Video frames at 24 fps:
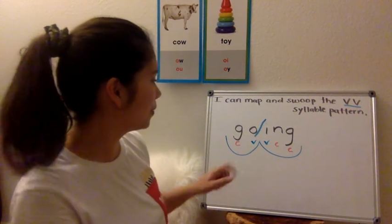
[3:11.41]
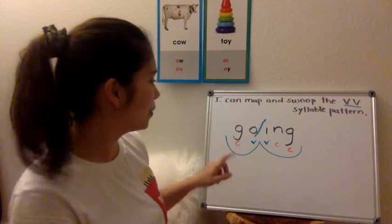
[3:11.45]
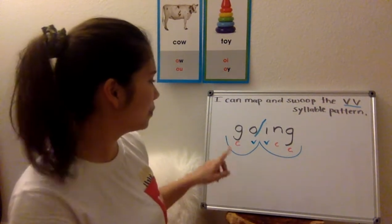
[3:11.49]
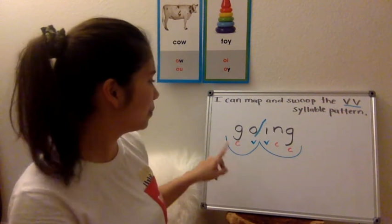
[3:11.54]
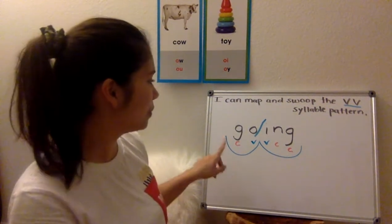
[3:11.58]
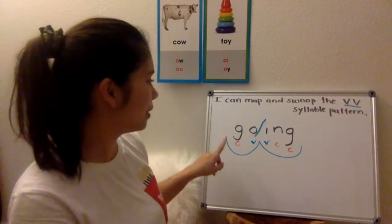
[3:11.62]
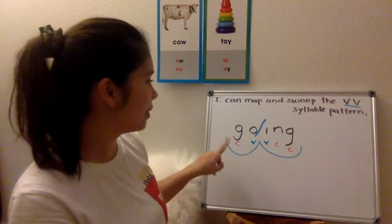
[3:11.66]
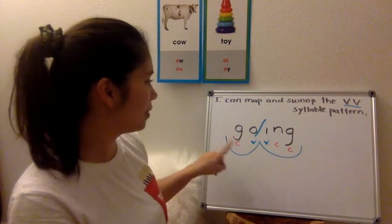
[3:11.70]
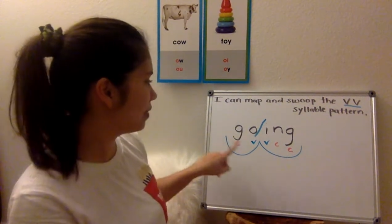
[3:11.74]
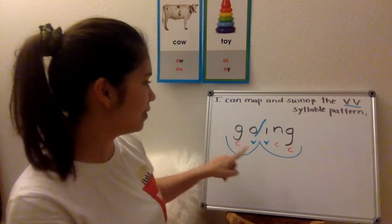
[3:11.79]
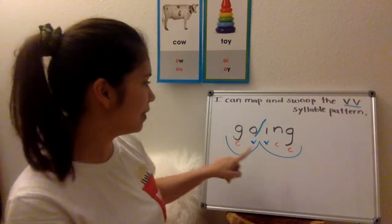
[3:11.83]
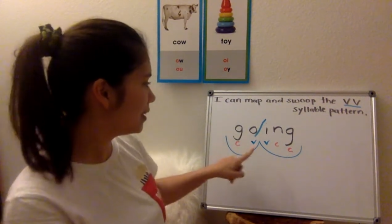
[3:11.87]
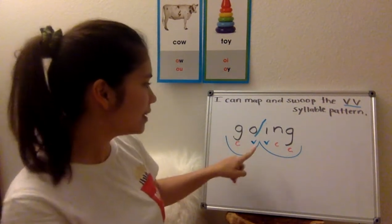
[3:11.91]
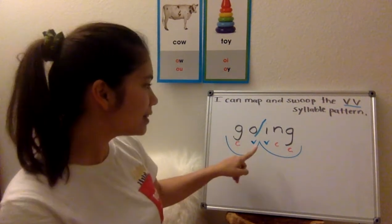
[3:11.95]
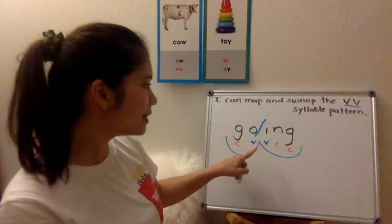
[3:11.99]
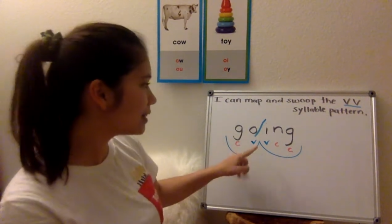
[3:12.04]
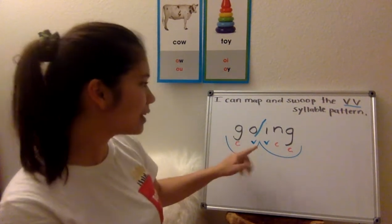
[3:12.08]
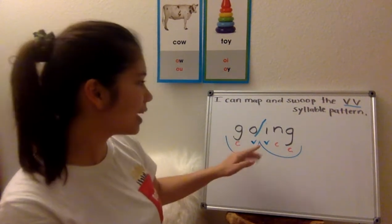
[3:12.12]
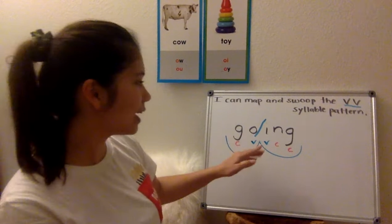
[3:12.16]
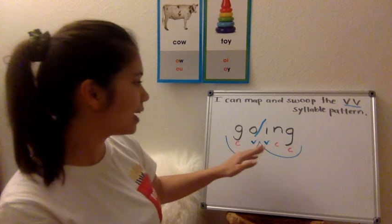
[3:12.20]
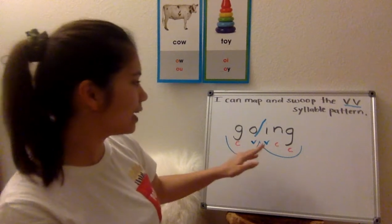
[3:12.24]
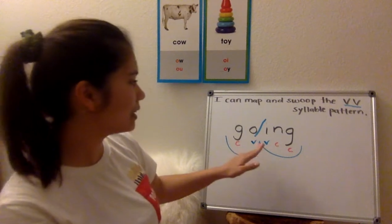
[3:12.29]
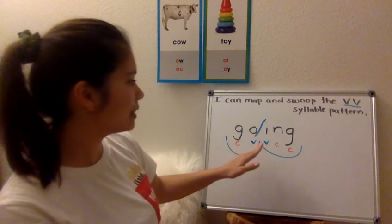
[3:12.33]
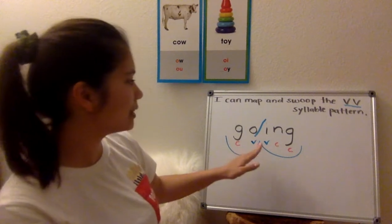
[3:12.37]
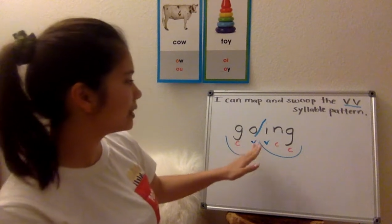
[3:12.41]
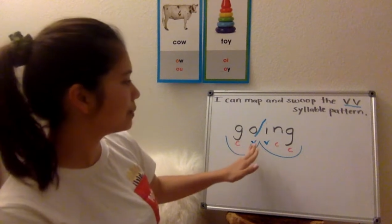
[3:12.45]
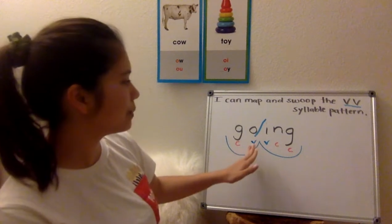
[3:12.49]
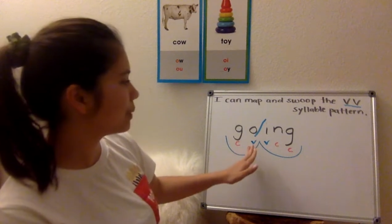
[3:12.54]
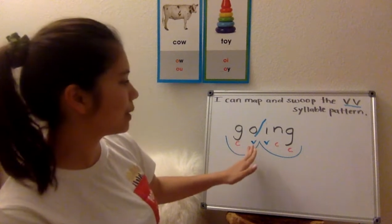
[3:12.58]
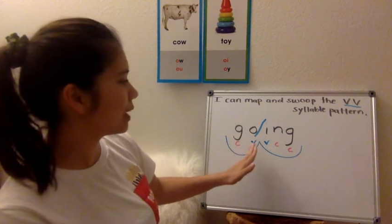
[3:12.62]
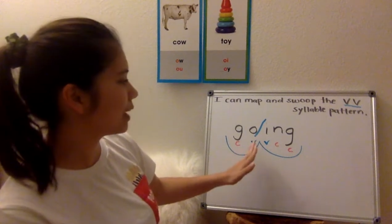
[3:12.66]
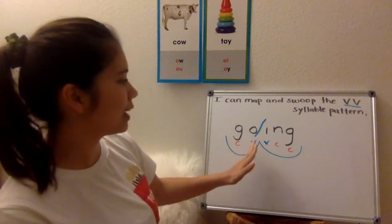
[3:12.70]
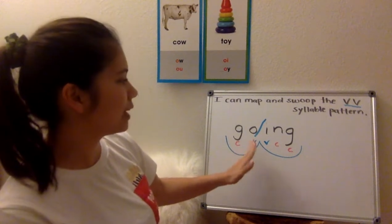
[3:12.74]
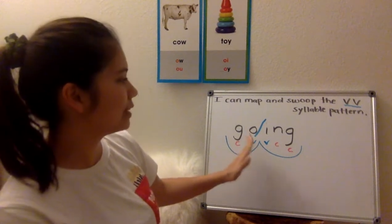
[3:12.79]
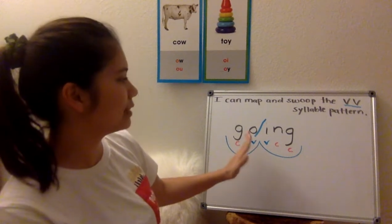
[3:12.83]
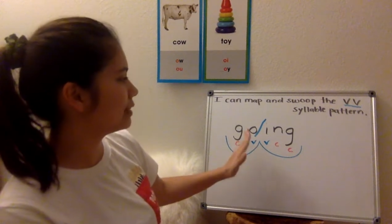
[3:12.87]
But in this case,
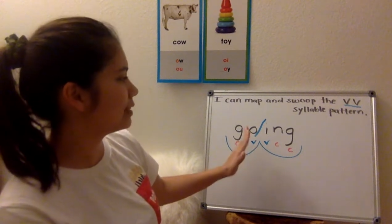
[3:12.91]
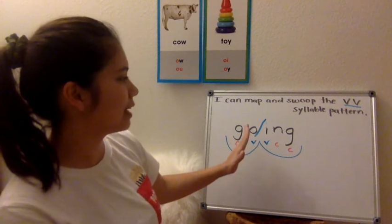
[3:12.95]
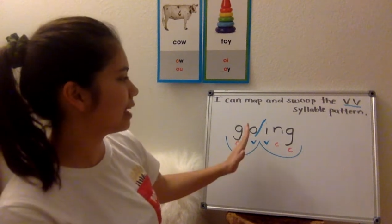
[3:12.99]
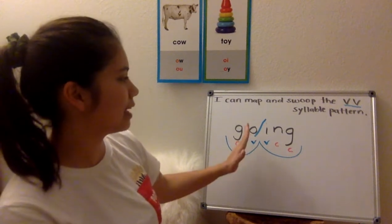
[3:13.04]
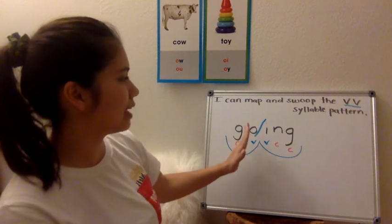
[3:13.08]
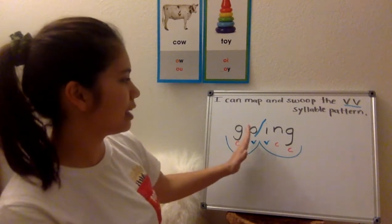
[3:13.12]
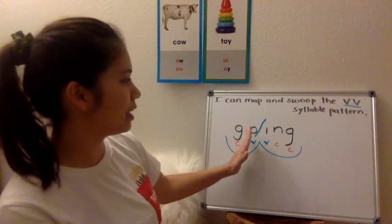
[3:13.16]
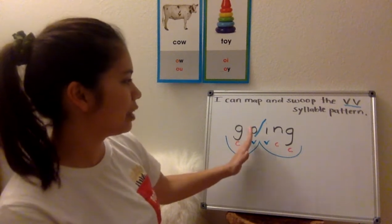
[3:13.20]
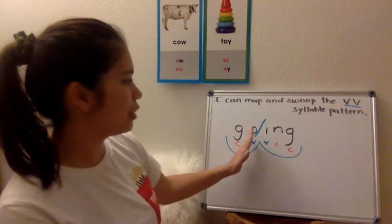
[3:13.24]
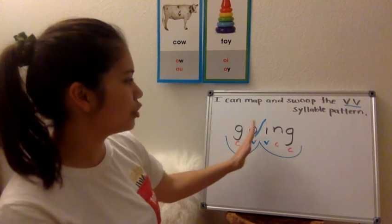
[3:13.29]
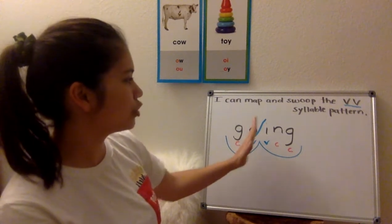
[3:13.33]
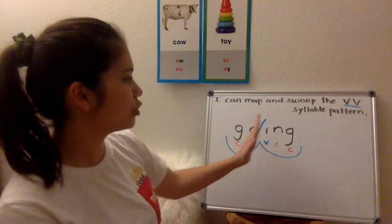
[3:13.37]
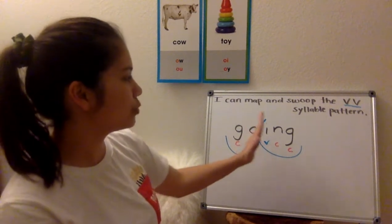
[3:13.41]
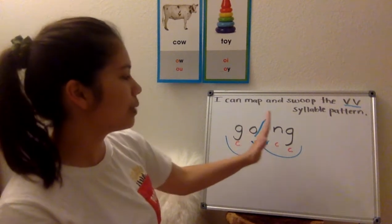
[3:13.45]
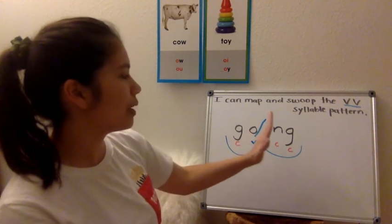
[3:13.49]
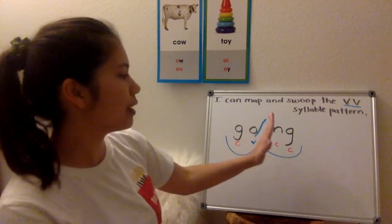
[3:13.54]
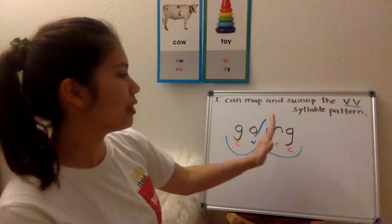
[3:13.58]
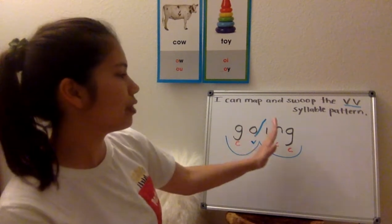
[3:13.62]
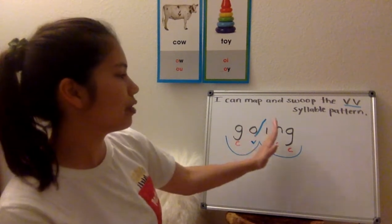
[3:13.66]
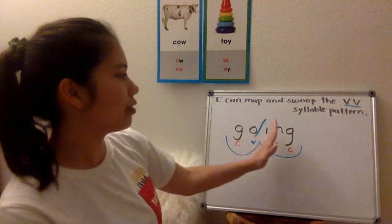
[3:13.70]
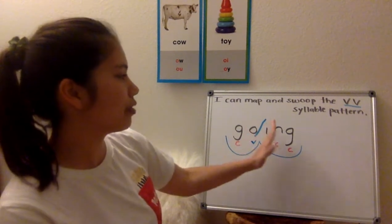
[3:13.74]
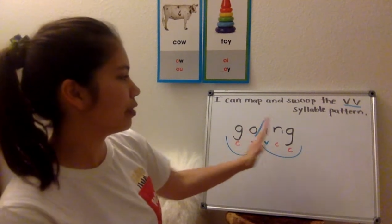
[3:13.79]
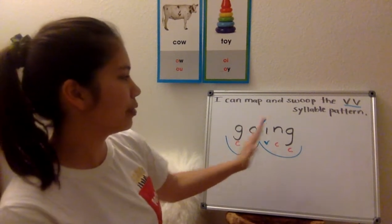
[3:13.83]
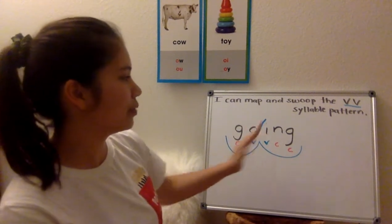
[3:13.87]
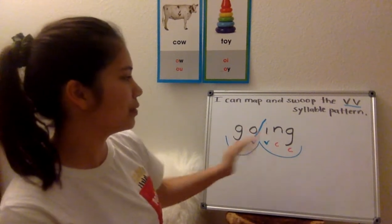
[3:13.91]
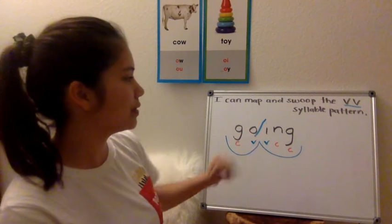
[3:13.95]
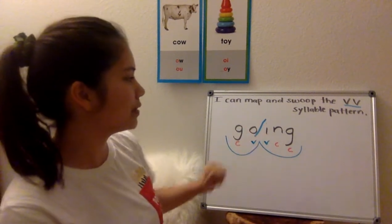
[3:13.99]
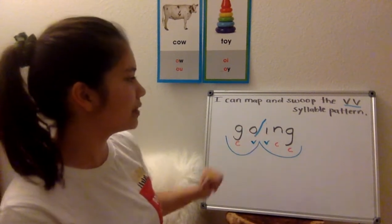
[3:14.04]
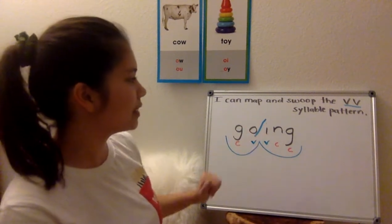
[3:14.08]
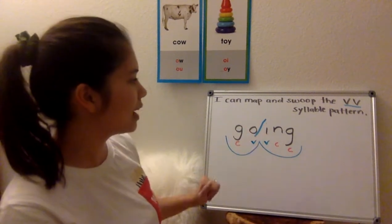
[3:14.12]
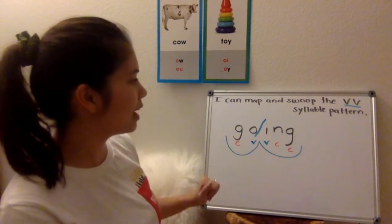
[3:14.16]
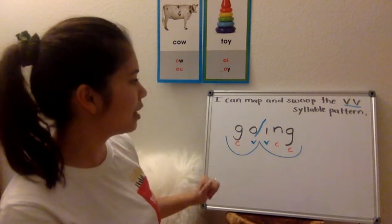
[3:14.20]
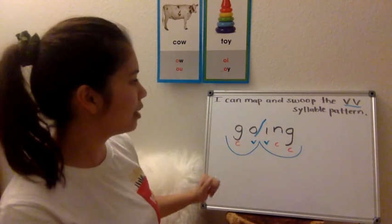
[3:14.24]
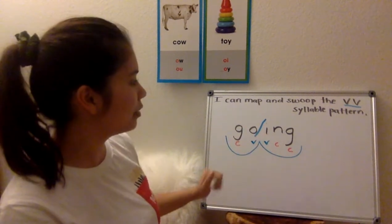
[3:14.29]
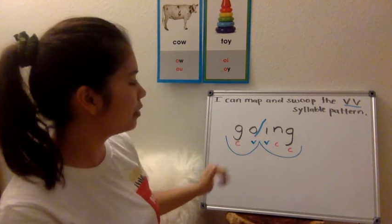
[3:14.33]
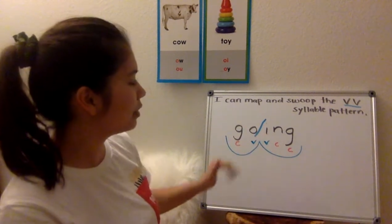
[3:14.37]
because they each made their own
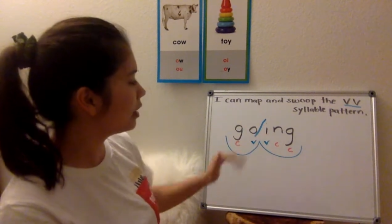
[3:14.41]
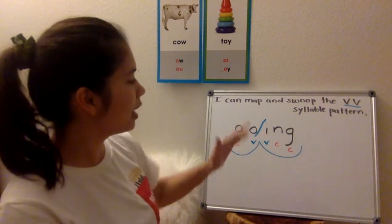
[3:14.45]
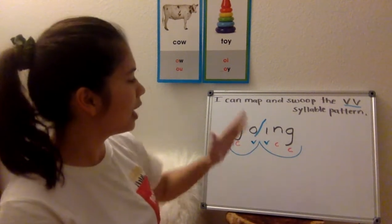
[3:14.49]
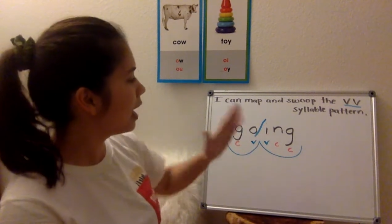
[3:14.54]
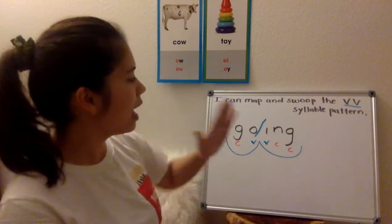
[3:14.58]
sound,